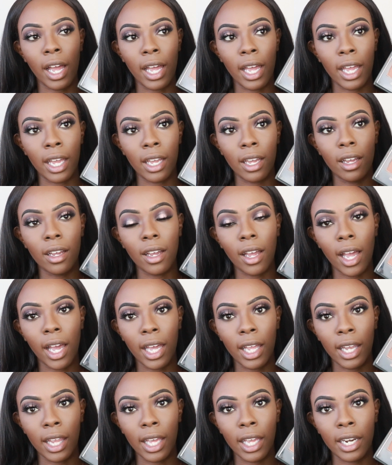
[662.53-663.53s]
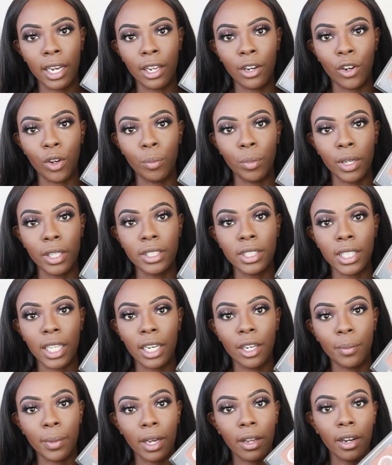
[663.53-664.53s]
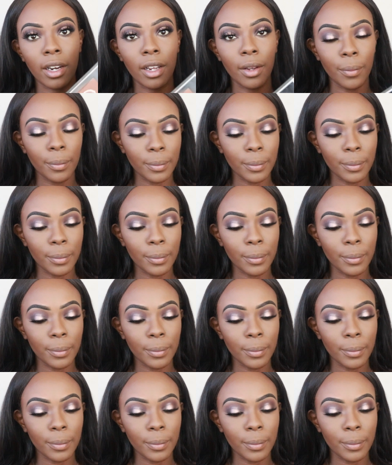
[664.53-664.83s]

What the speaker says: I highlighted or put setting powder.